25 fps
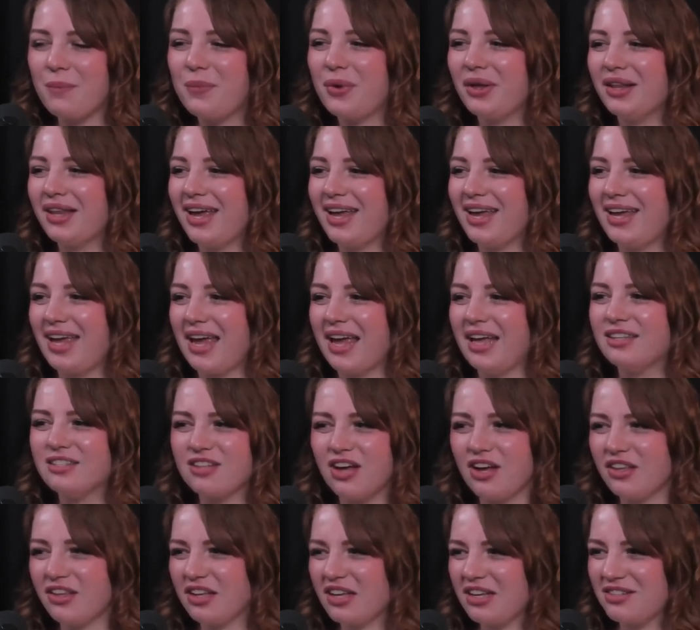But like it's
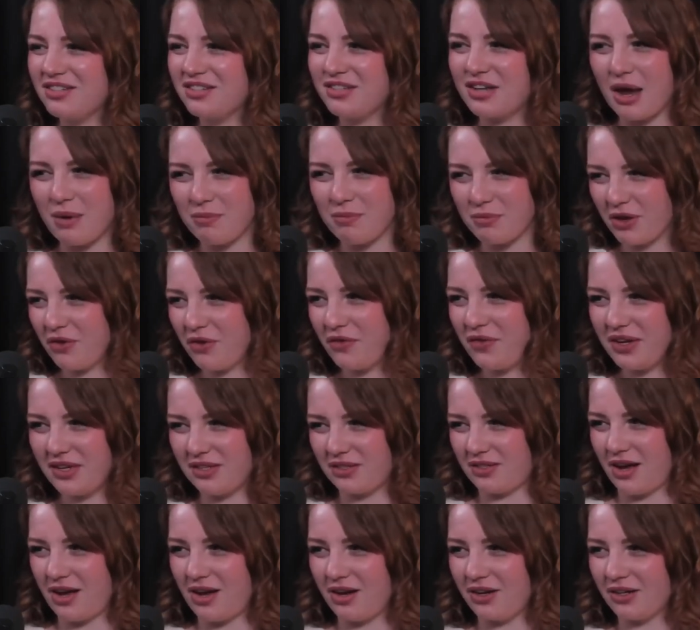all these dumb goofy
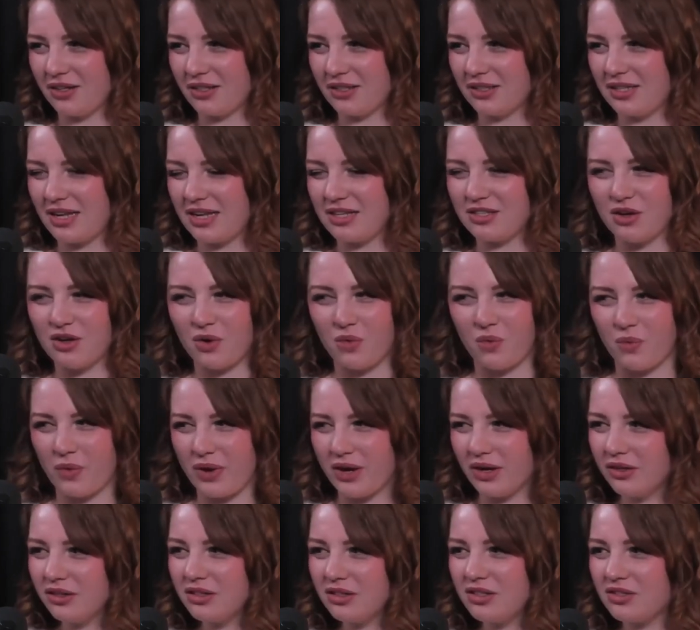songs. It's a
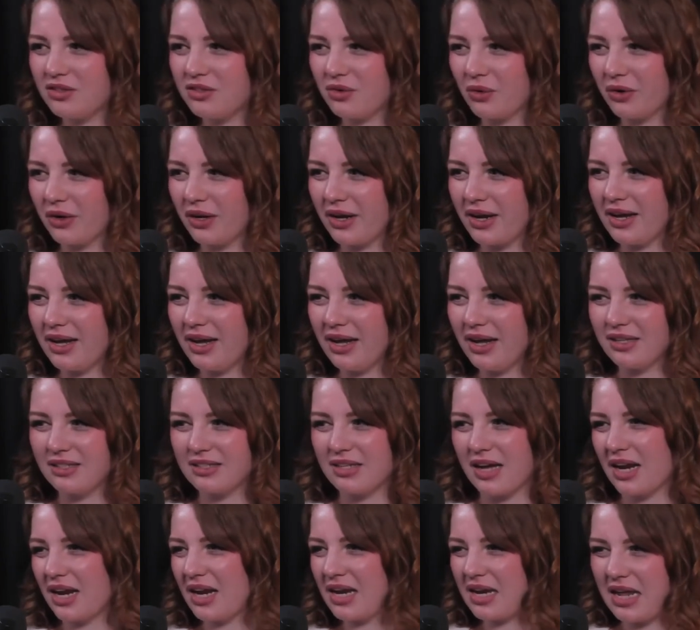weird story. It's
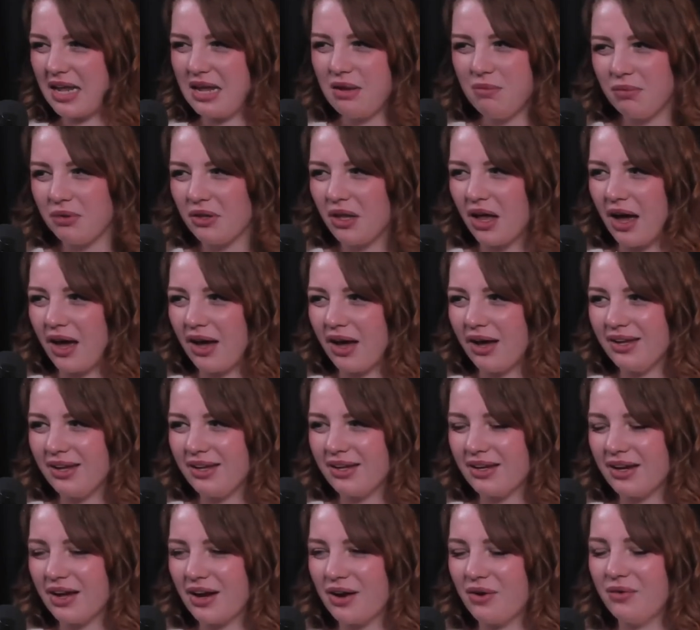got a neat plot, you
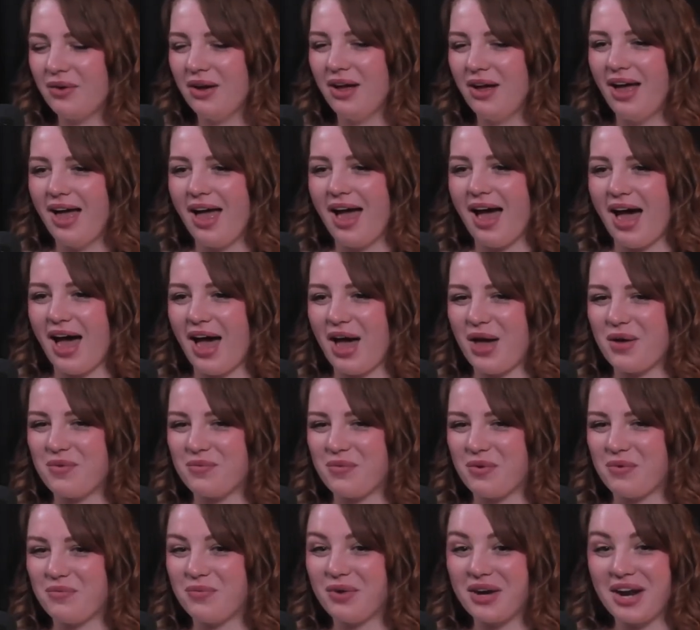know.
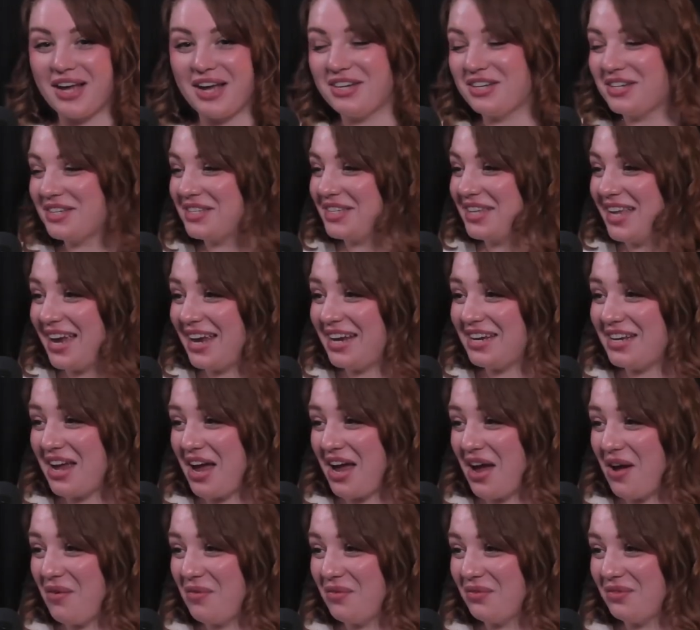Um, but I just liked
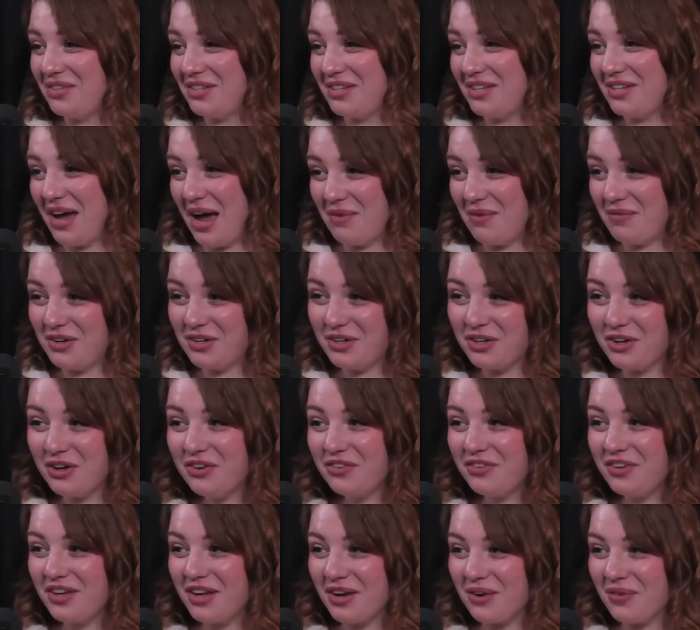how dumb and goofy it